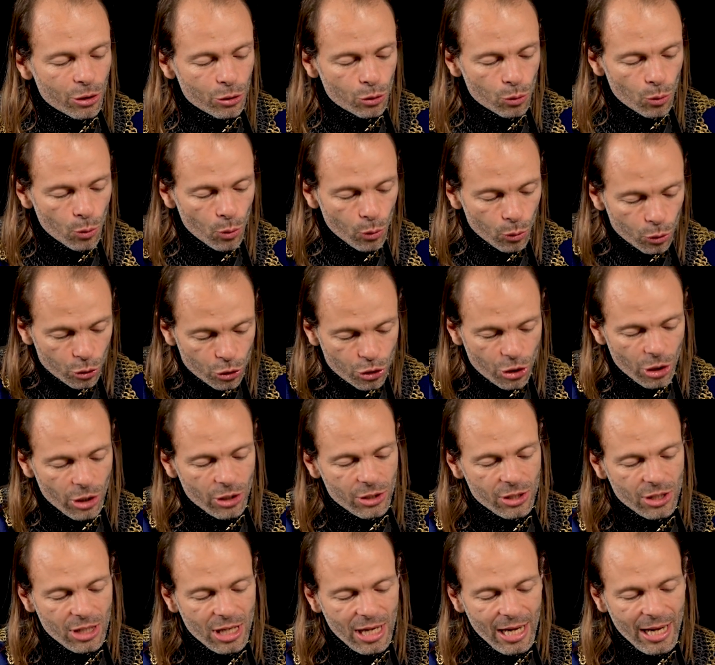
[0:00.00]
You
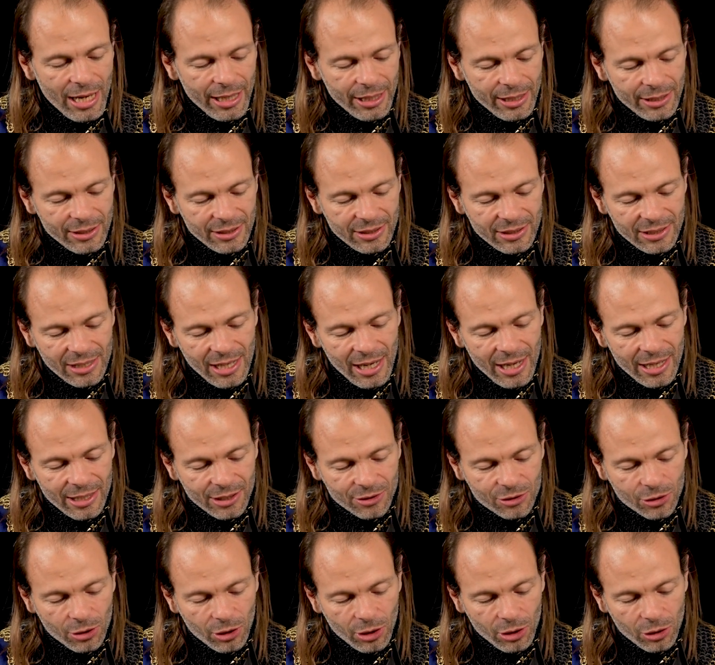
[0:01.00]
just like
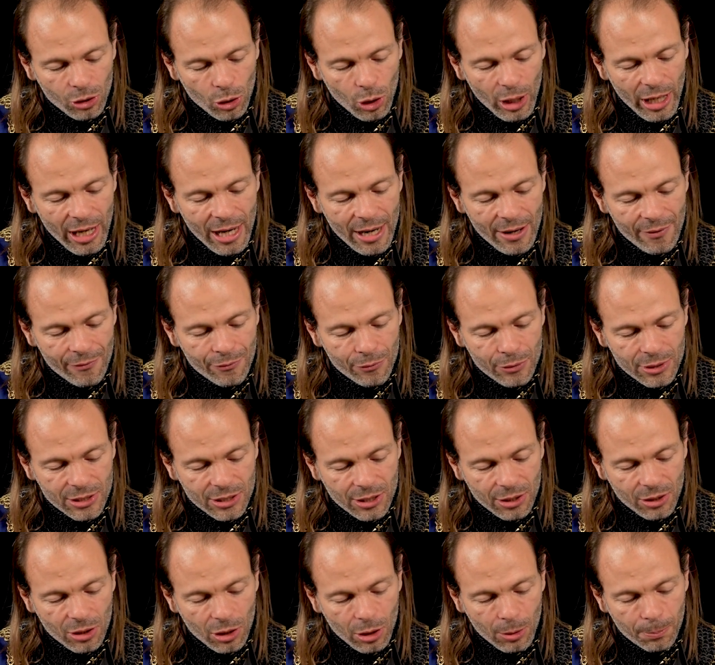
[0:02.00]
tighten every
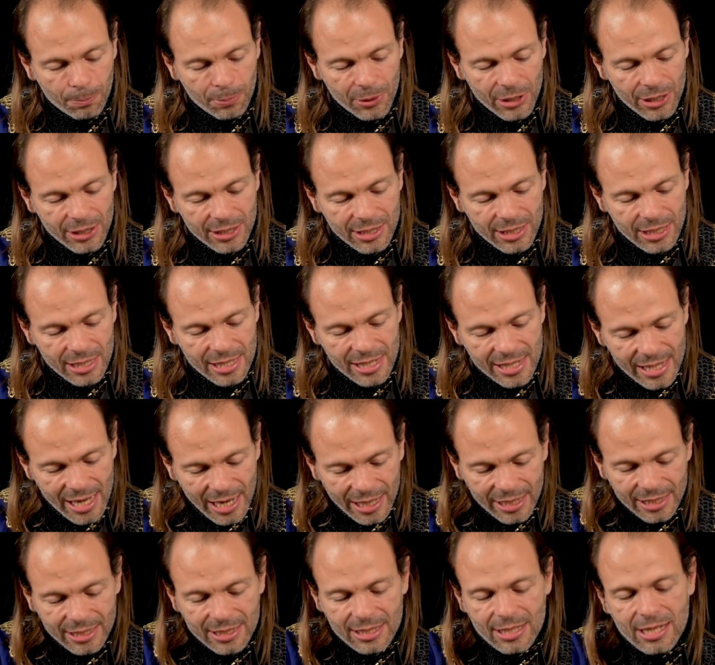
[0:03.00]
single piece
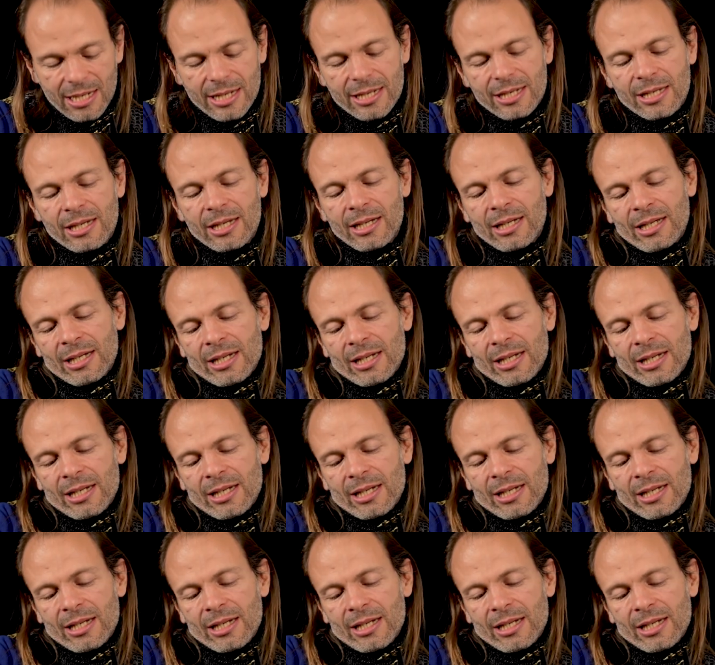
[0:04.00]
nicely